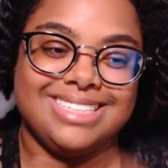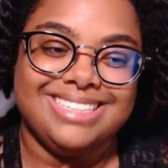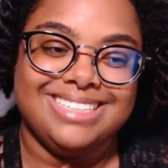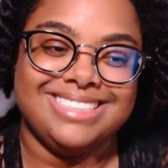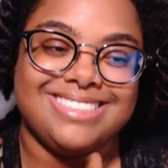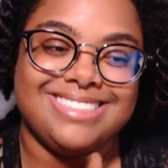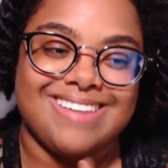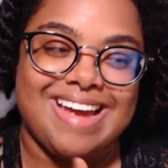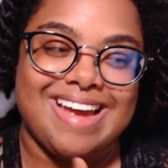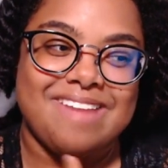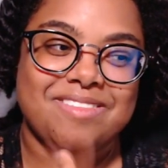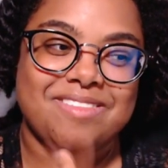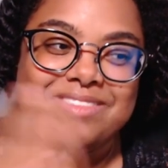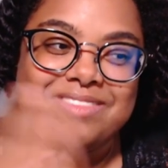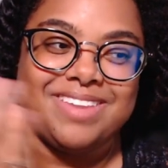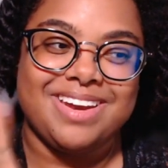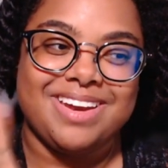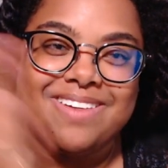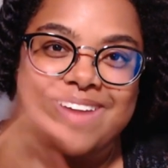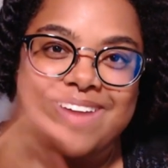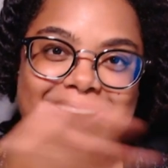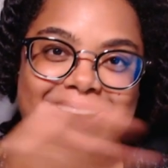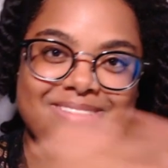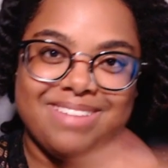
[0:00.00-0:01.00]
So I have a
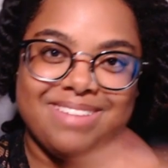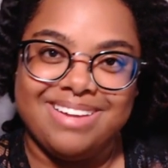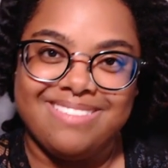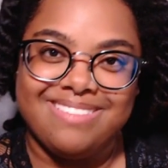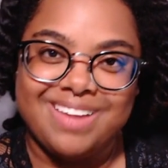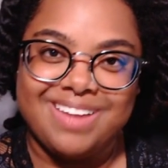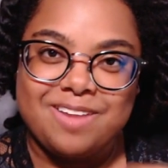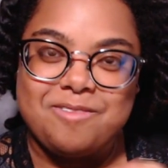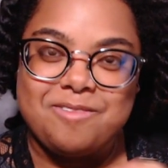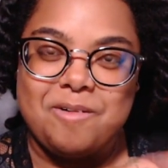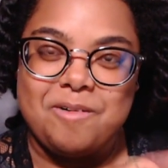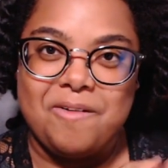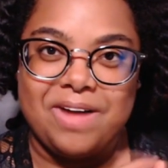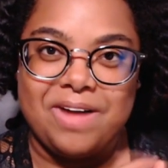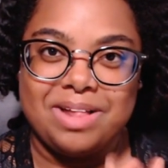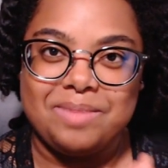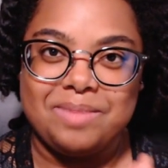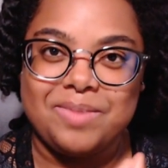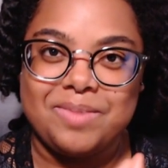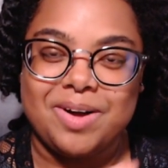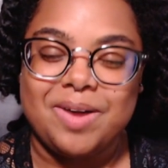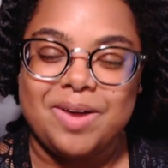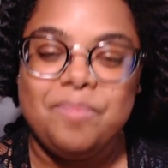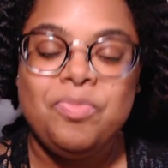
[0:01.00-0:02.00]
video every week for while
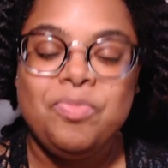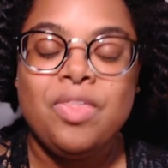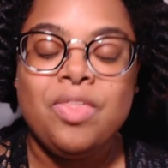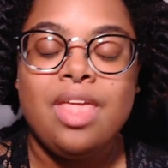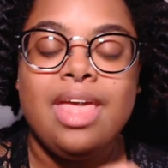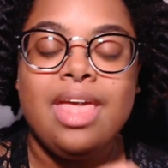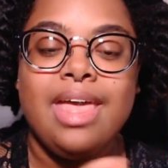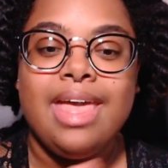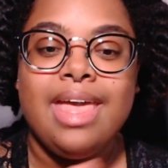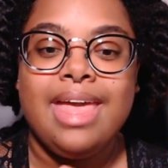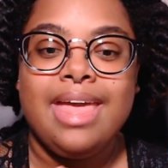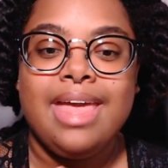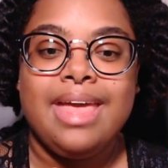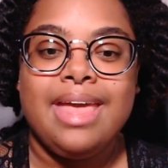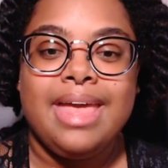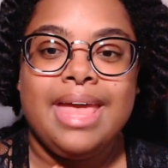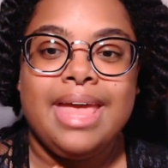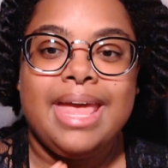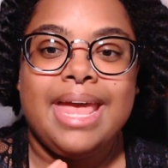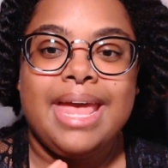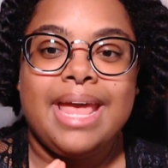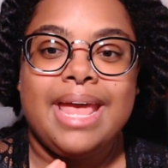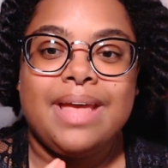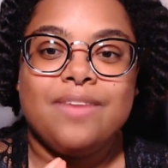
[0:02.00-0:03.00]
I'm
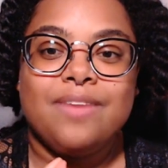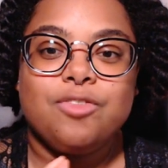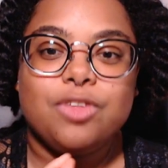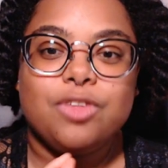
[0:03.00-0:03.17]
gone.